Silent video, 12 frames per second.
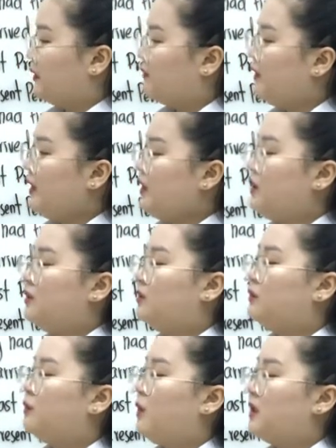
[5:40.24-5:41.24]
when you
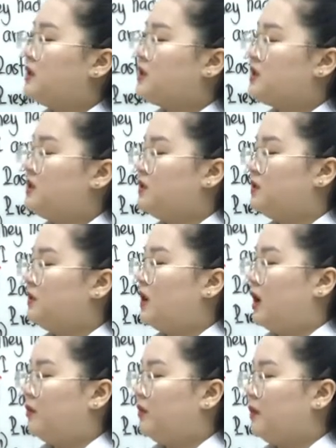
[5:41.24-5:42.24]
want to
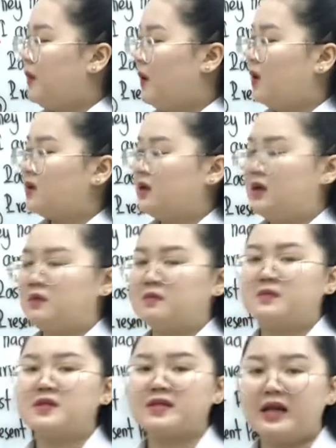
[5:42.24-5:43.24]
report
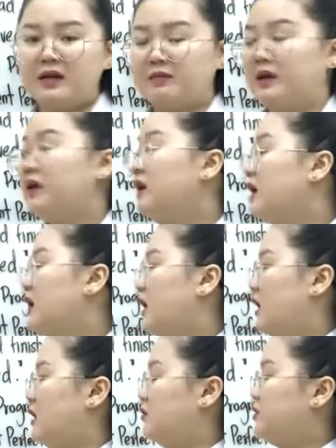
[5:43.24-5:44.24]
statement,
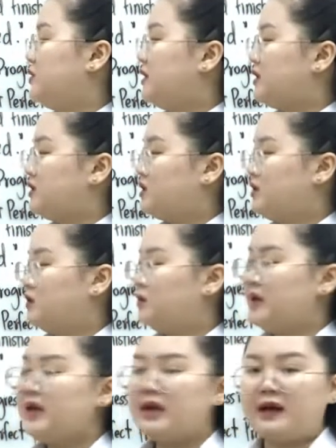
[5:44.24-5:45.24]
you need to
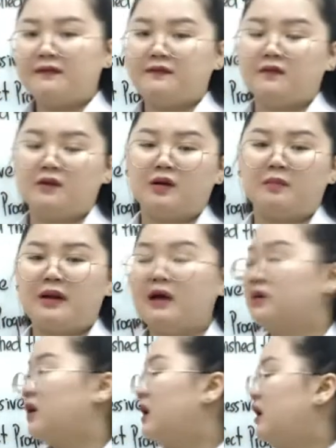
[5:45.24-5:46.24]
be careful
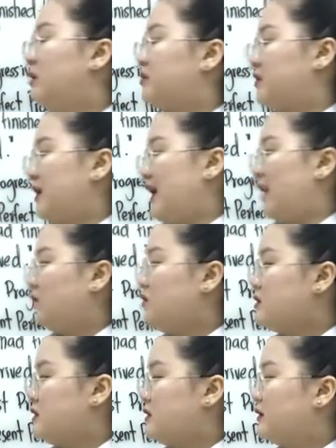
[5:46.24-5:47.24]
about
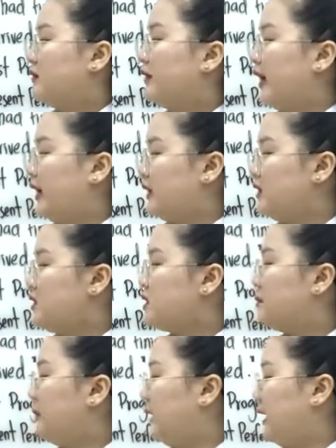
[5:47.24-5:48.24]
pronouns, tense,
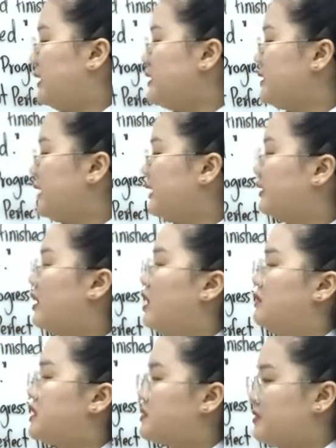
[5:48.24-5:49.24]
place, and
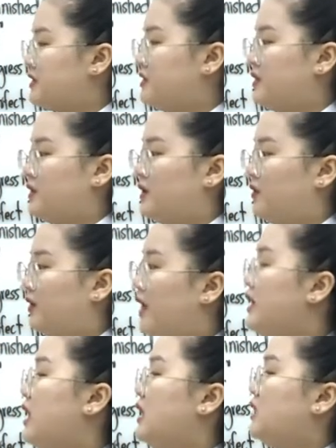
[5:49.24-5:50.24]
time expression.
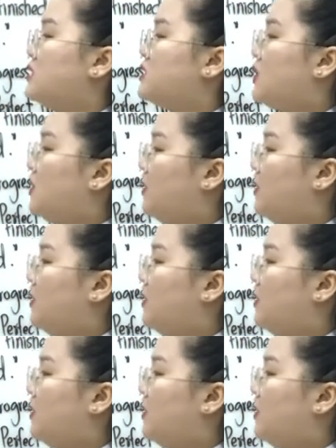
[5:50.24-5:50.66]
Alright, so